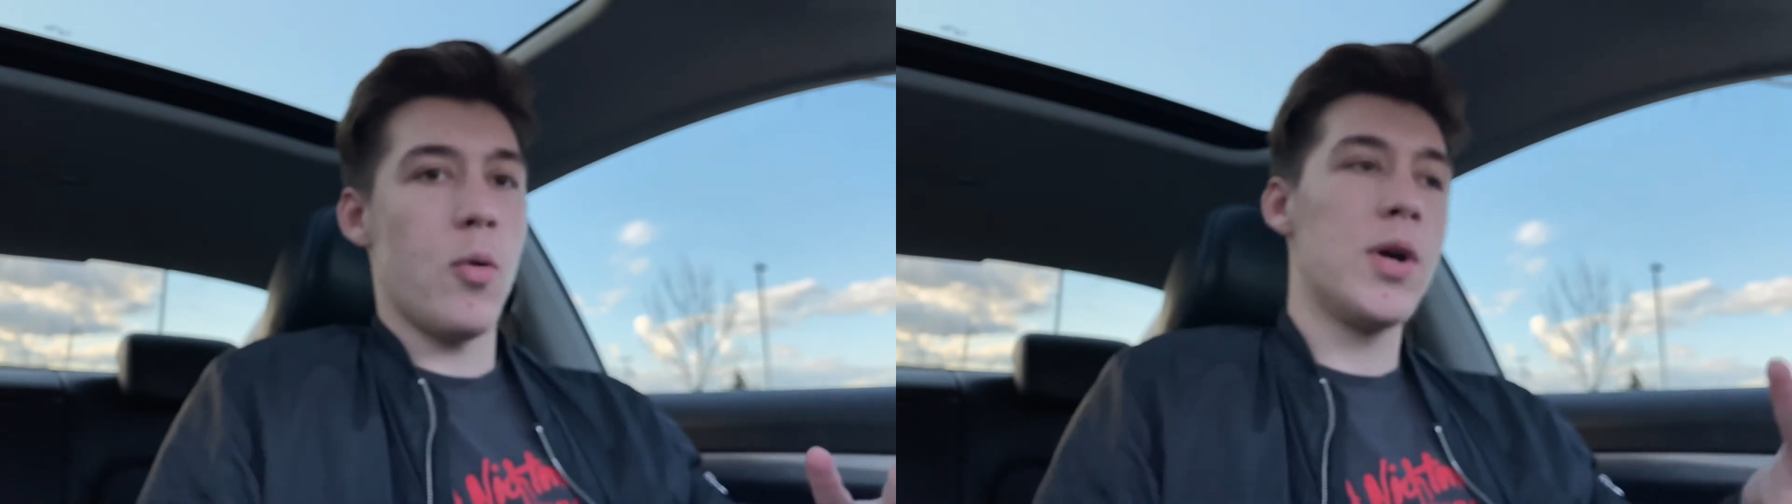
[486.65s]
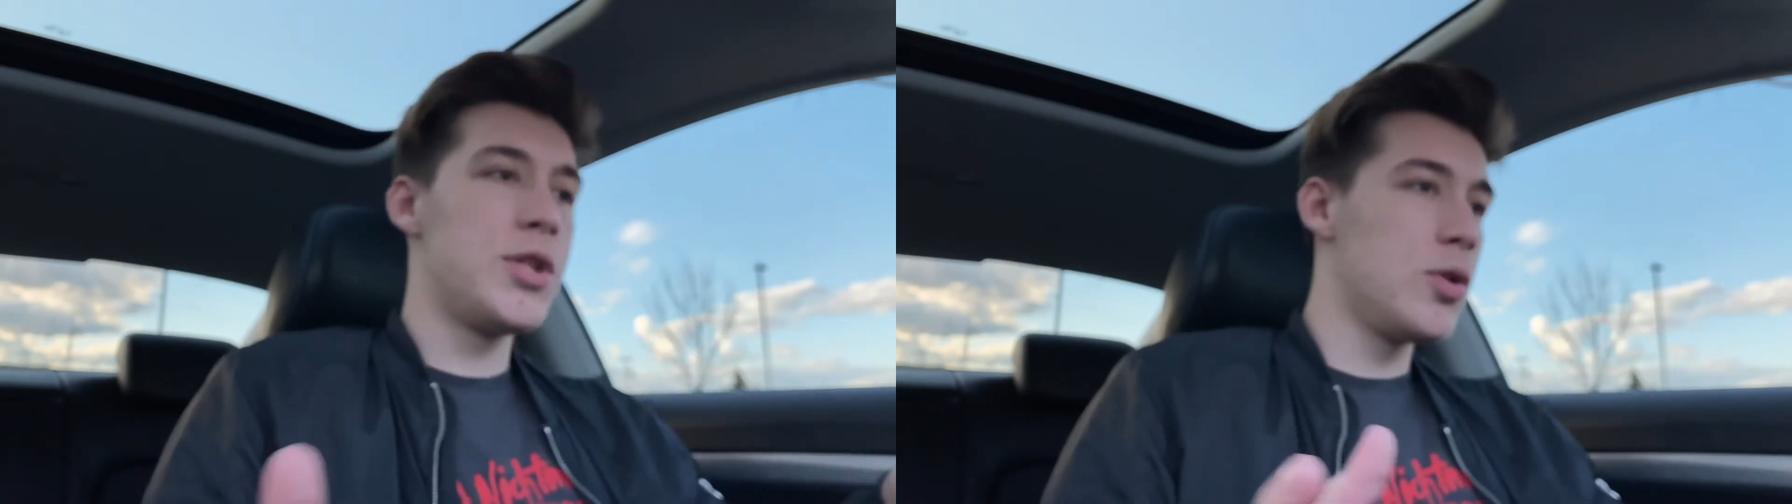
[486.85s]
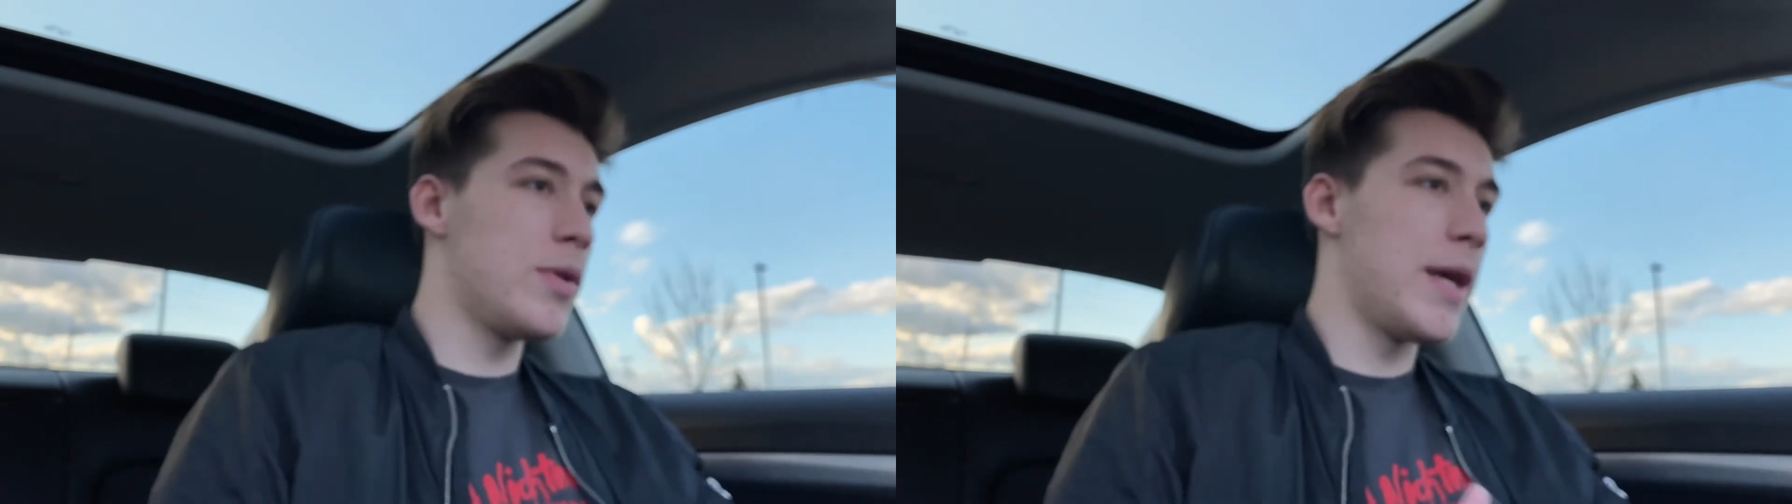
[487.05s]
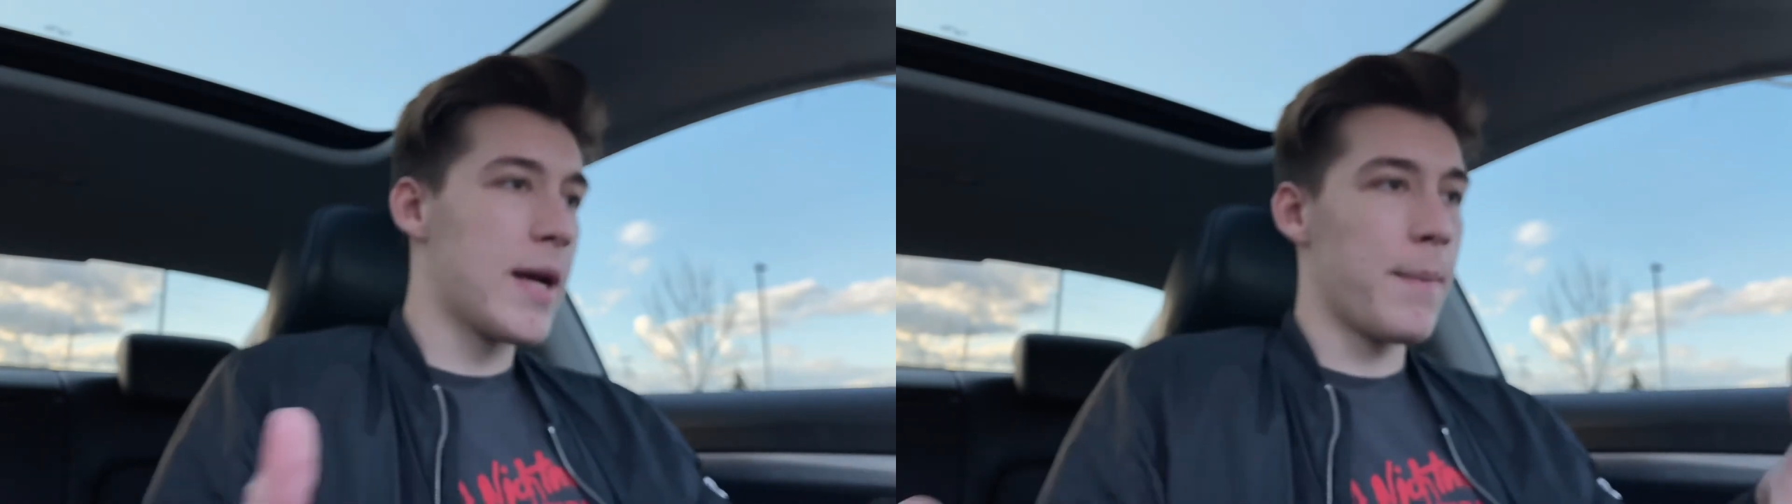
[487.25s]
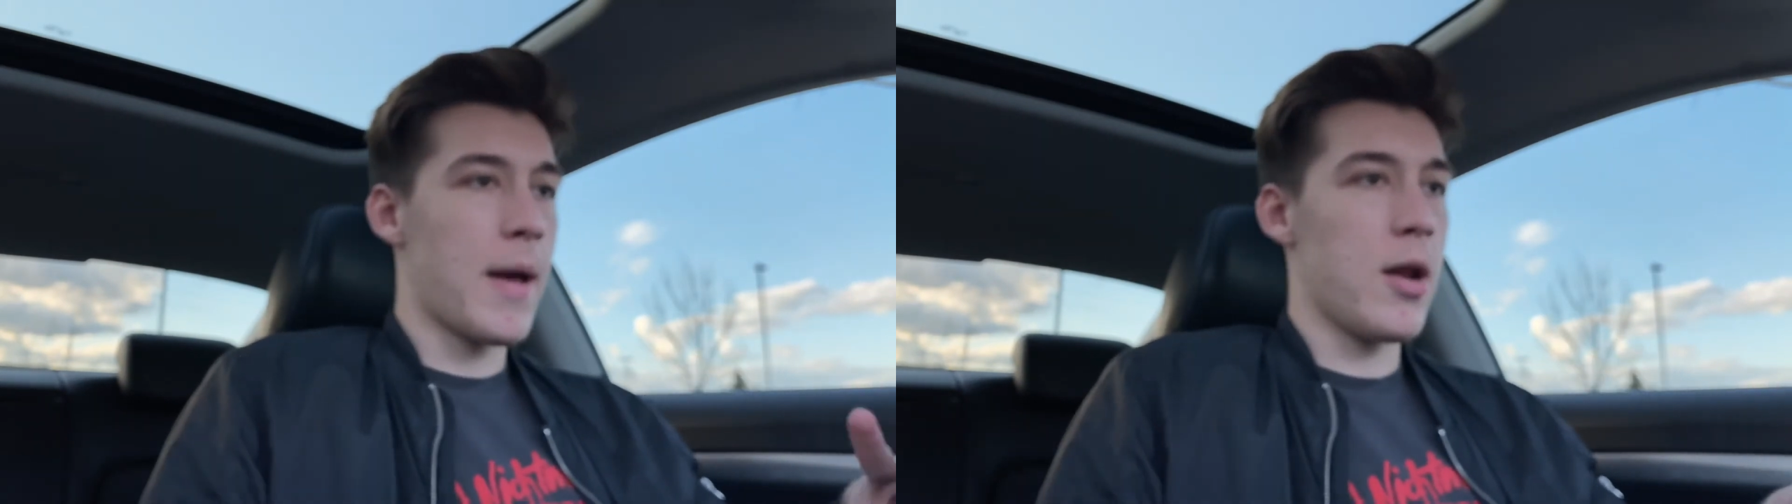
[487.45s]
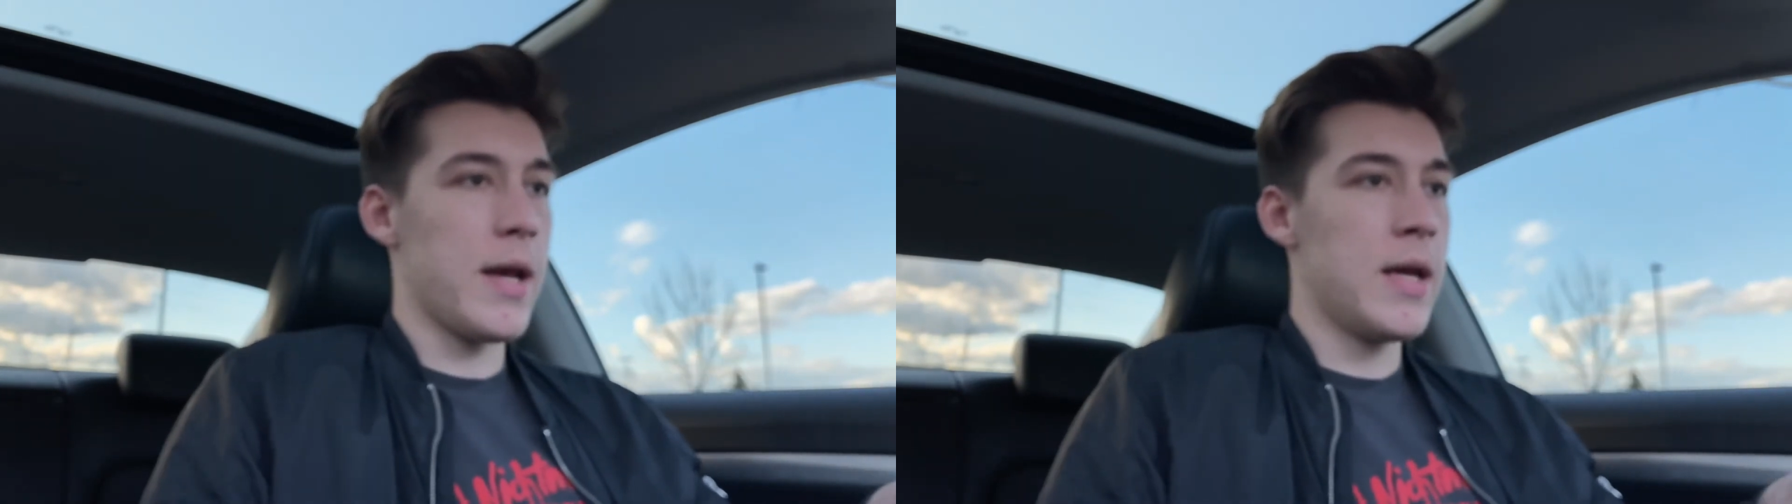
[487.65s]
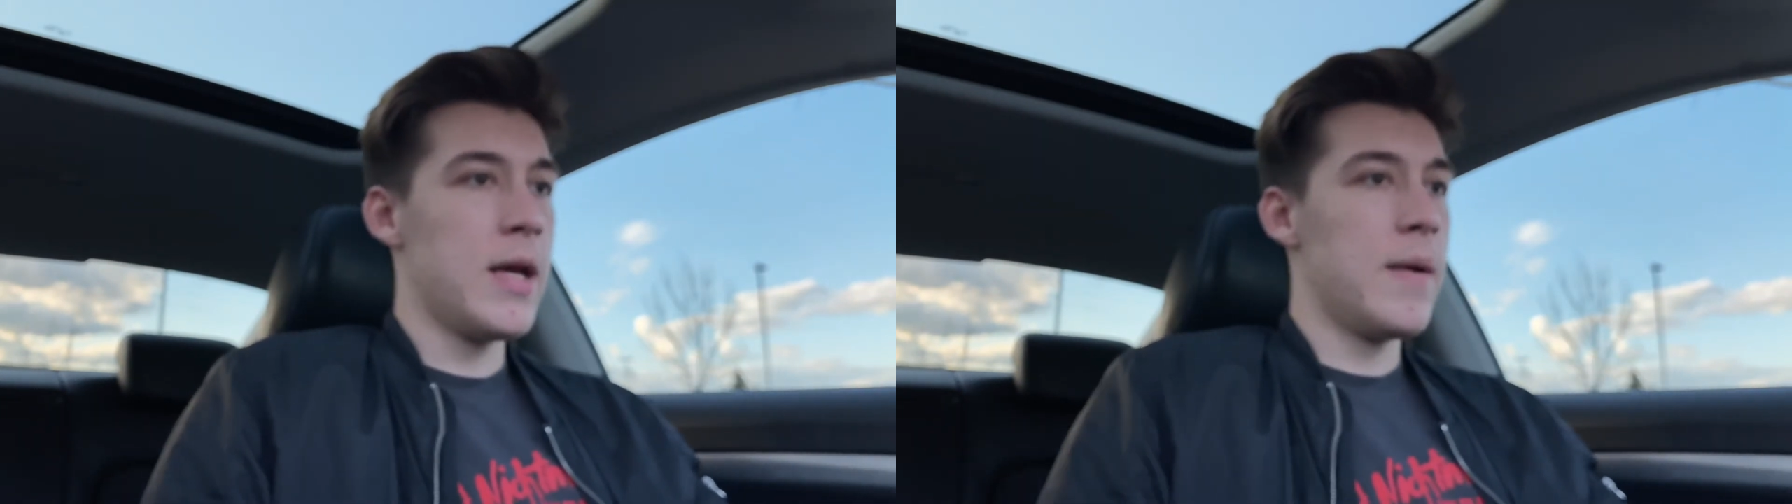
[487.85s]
what you think about it.